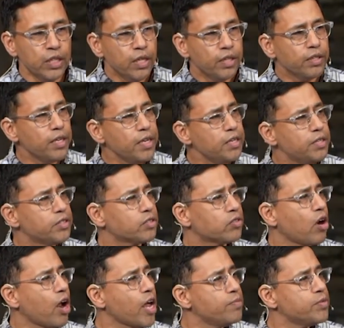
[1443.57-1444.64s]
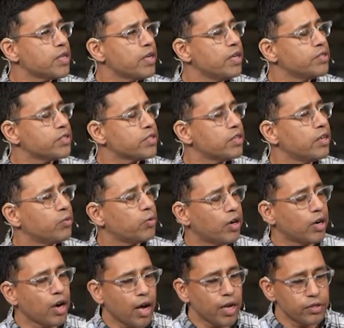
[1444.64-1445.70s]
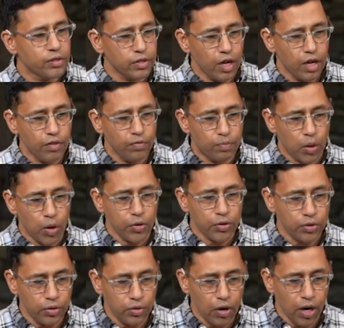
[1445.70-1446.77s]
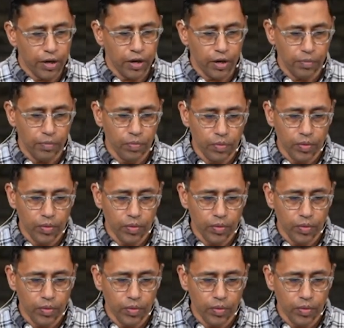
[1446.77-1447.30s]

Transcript: Then he describes an incident God's love broke through on him.